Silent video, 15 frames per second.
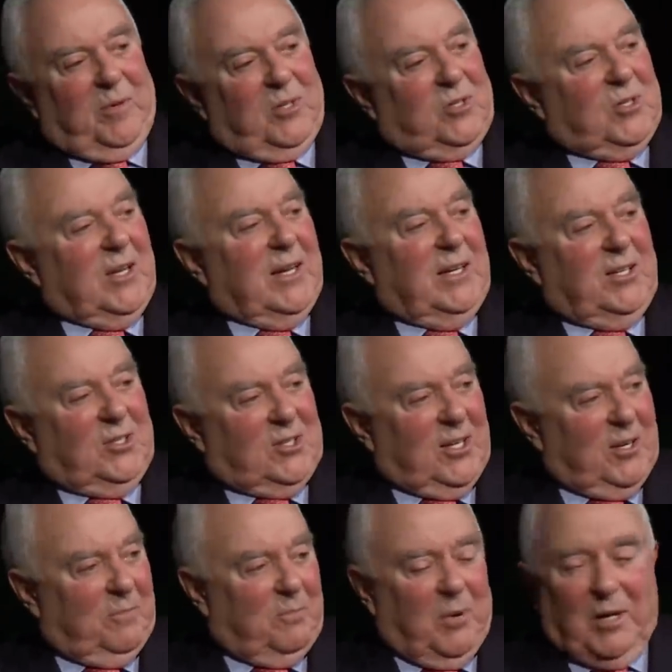Instead, he
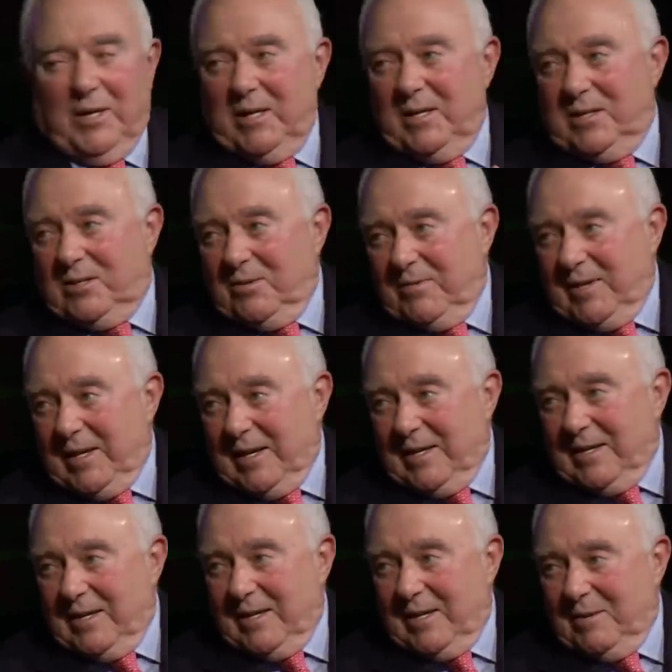sent Bundy to
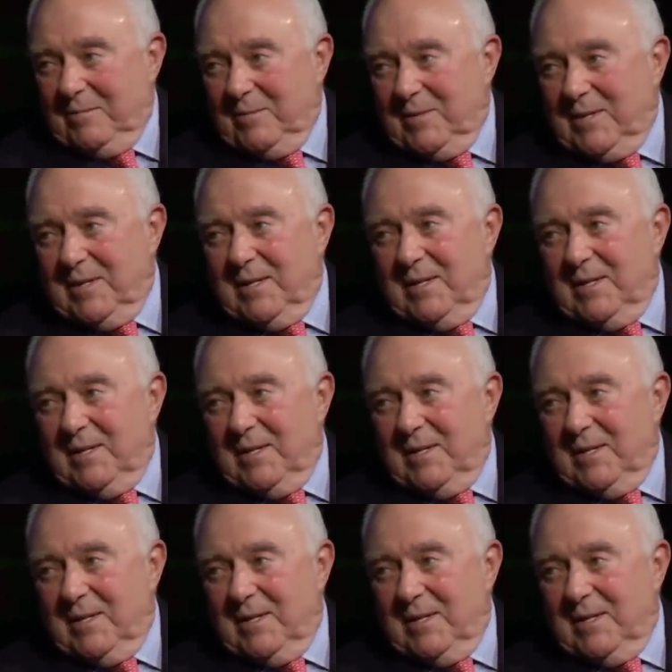Vietnam,